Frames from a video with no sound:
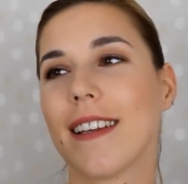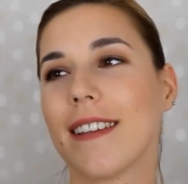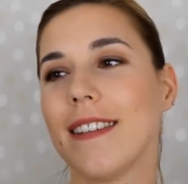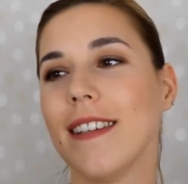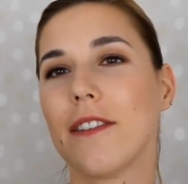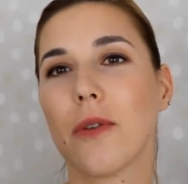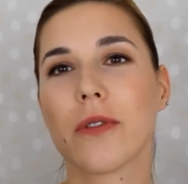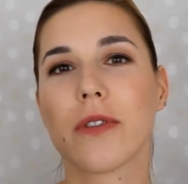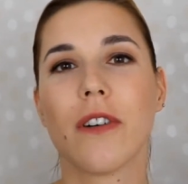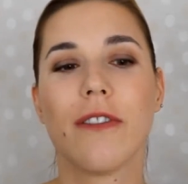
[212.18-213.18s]
See, it's
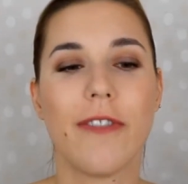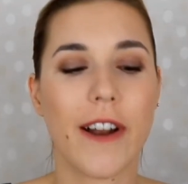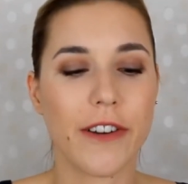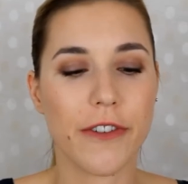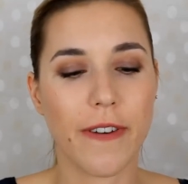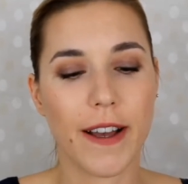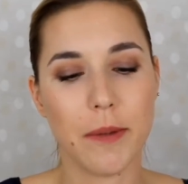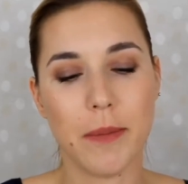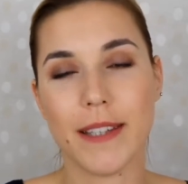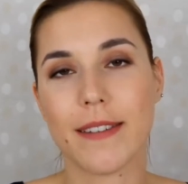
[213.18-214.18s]
also a very
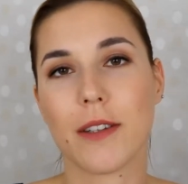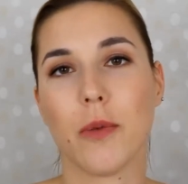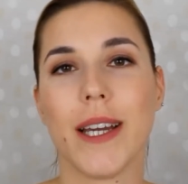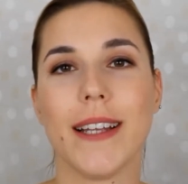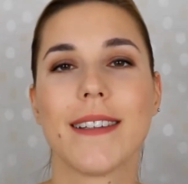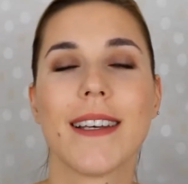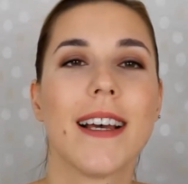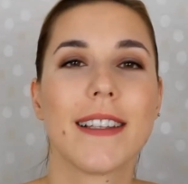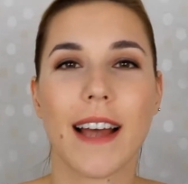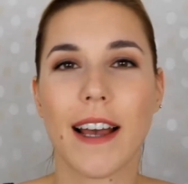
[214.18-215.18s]
fine mist with
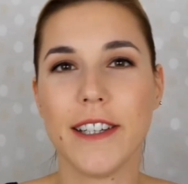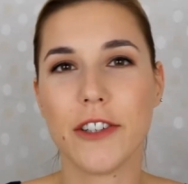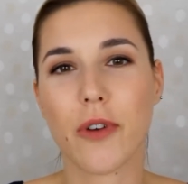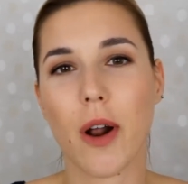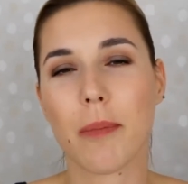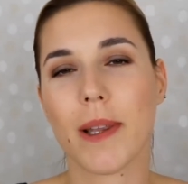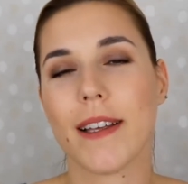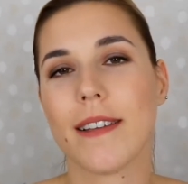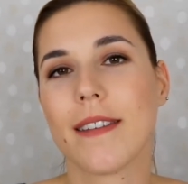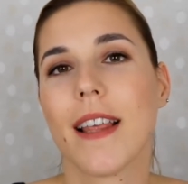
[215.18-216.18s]
tiny
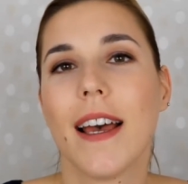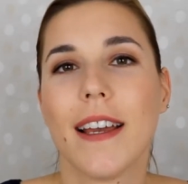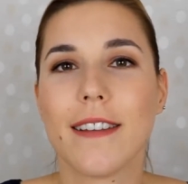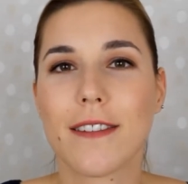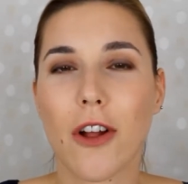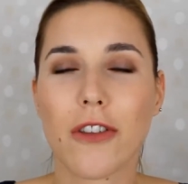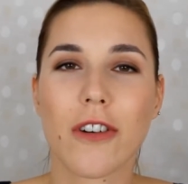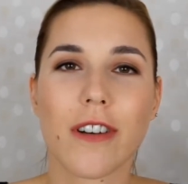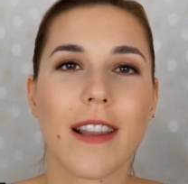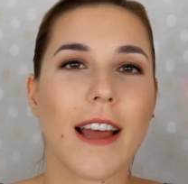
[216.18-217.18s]
droplets. It's not
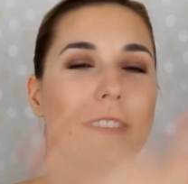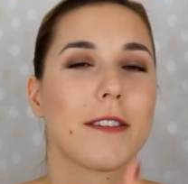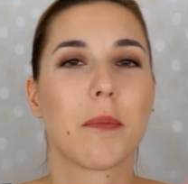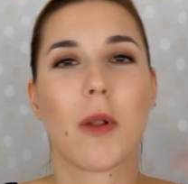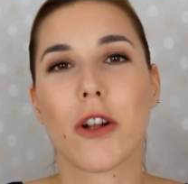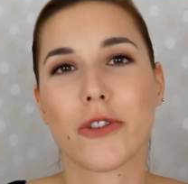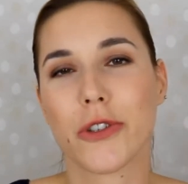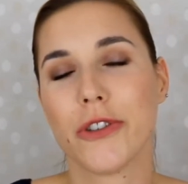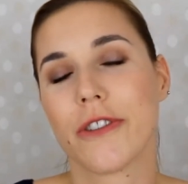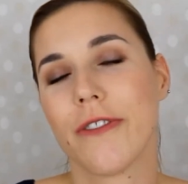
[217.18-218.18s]
gonna like splotch
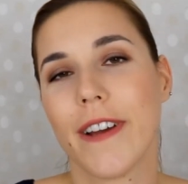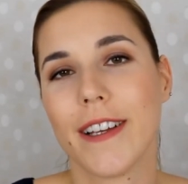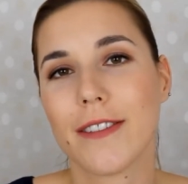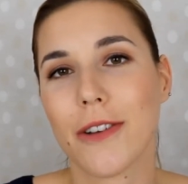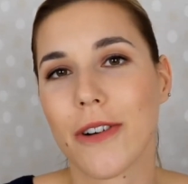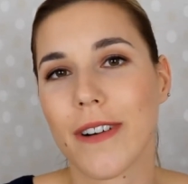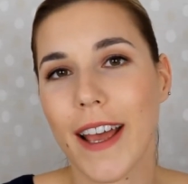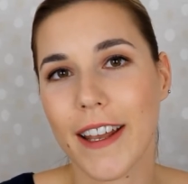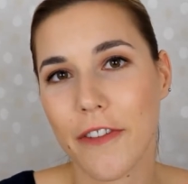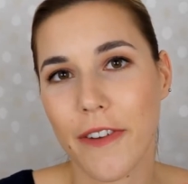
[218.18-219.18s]
on your face or
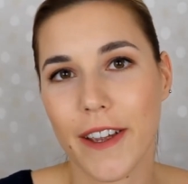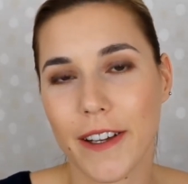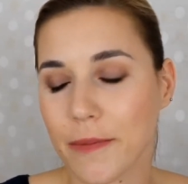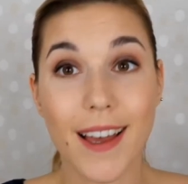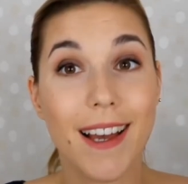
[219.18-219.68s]
anything.